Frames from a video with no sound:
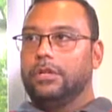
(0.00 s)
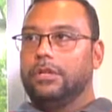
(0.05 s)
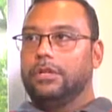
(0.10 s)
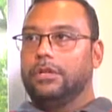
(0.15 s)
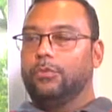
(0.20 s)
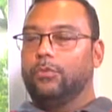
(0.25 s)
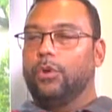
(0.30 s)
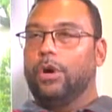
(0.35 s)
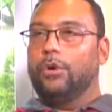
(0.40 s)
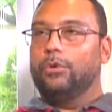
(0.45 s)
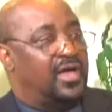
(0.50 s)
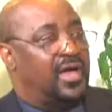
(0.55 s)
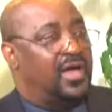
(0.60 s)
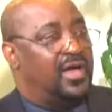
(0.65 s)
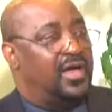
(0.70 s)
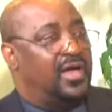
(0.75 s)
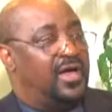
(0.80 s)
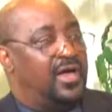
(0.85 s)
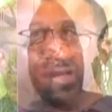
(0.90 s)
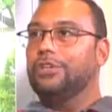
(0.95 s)
Well, since
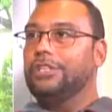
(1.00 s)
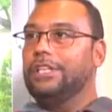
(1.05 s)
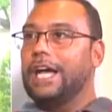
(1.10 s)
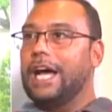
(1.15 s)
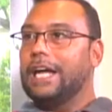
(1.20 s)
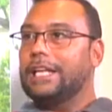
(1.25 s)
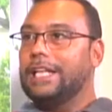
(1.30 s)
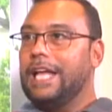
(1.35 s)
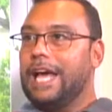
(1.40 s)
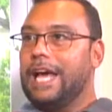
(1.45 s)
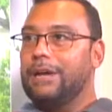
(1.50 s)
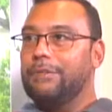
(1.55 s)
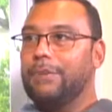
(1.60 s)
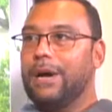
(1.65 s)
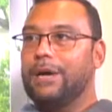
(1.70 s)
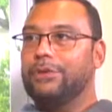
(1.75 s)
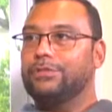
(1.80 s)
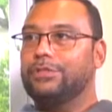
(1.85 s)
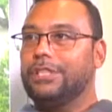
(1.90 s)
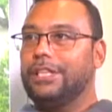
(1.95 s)
the good Dr.
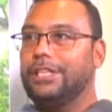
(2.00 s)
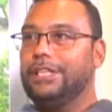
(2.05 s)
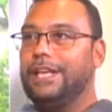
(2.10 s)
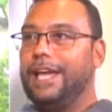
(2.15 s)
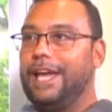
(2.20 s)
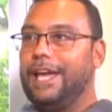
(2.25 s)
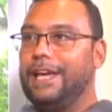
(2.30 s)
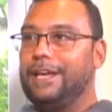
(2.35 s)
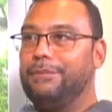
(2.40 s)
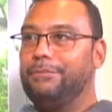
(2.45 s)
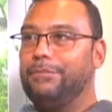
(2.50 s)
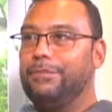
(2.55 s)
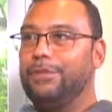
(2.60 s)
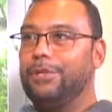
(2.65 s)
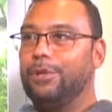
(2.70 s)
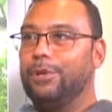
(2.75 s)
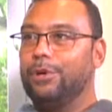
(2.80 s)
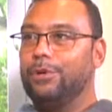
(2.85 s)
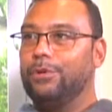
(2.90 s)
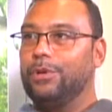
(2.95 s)
Adamowski came, you
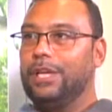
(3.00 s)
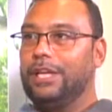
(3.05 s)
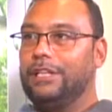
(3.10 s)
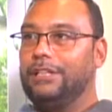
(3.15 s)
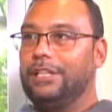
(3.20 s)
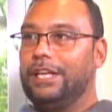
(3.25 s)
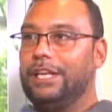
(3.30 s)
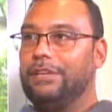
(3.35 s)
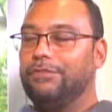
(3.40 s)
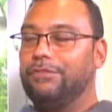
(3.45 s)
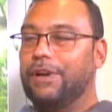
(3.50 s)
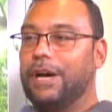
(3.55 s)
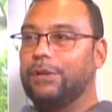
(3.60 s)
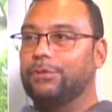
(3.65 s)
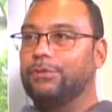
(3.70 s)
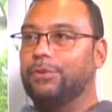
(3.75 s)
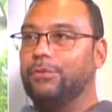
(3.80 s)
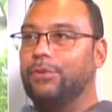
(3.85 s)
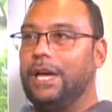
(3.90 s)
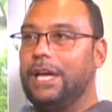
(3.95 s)
know, he found
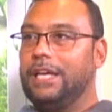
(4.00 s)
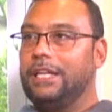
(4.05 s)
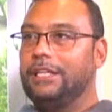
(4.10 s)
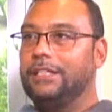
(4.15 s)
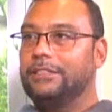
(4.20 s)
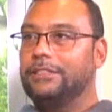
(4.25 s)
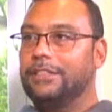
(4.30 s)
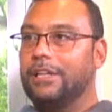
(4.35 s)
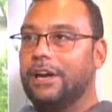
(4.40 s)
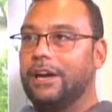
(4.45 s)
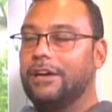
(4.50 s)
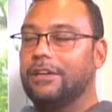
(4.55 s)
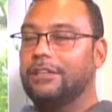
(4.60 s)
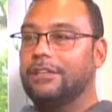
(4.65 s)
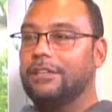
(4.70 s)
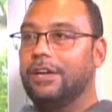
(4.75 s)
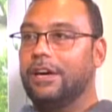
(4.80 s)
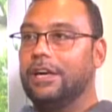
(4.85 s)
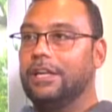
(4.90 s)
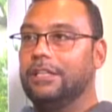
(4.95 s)
a way to start
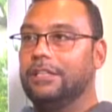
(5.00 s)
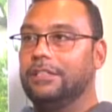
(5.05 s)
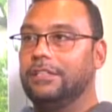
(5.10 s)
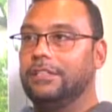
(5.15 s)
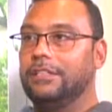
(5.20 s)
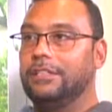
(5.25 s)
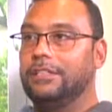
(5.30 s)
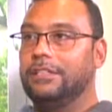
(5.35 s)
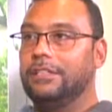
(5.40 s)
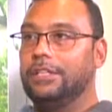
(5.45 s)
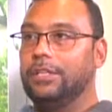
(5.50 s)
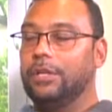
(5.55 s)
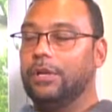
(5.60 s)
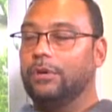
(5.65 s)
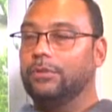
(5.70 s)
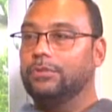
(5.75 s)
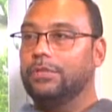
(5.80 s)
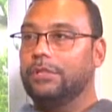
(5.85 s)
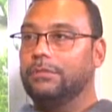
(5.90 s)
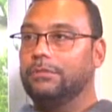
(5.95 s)
cutting, you know,
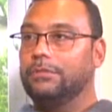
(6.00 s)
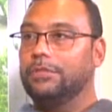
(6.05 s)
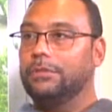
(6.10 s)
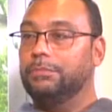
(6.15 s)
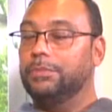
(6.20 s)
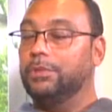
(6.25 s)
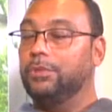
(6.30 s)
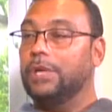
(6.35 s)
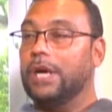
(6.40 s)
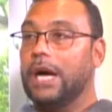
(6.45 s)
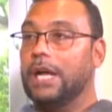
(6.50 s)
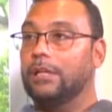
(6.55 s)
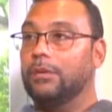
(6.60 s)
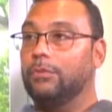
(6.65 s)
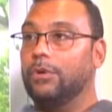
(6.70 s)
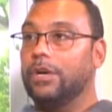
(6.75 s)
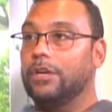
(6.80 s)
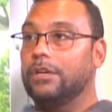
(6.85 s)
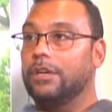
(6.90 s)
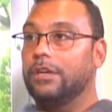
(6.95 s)
the blue-collar
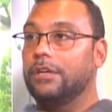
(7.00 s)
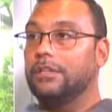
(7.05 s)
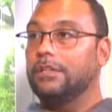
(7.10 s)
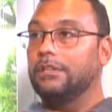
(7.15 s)
worker.